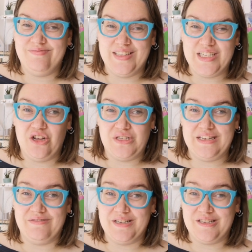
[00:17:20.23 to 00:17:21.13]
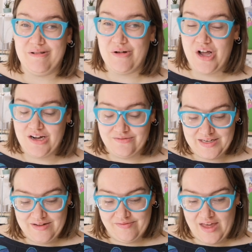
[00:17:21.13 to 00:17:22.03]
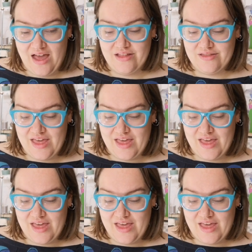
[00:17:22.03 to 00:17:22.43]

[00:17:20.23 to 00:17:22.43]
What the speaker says: video series, so I'll kind of leave that